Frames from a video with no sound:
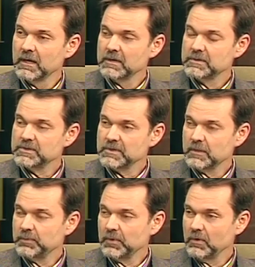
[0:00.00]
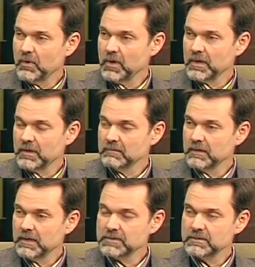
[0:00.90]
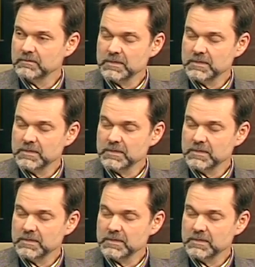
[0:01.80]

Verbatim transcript: simple organ, it's mm -hmm.